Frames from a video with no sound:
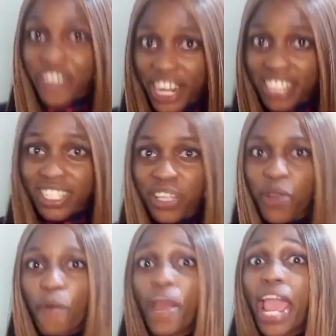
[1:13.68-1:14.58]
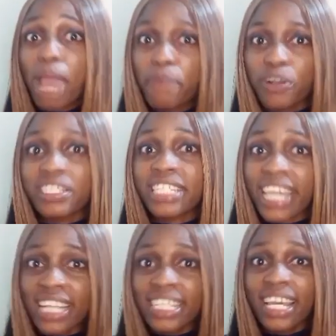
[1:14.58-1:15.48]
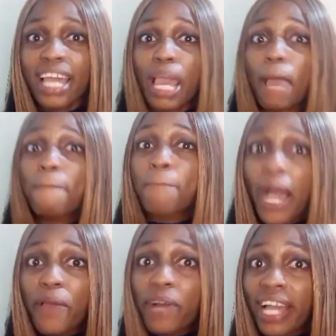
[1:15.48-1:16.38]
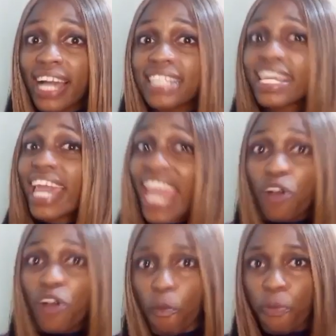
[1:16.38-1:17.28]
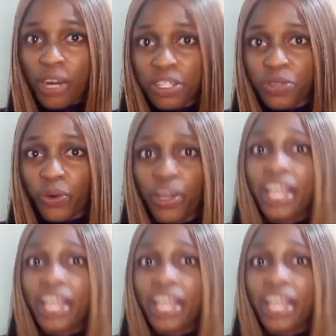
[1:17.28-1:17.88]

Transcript: grants will help us get a biogas air compressor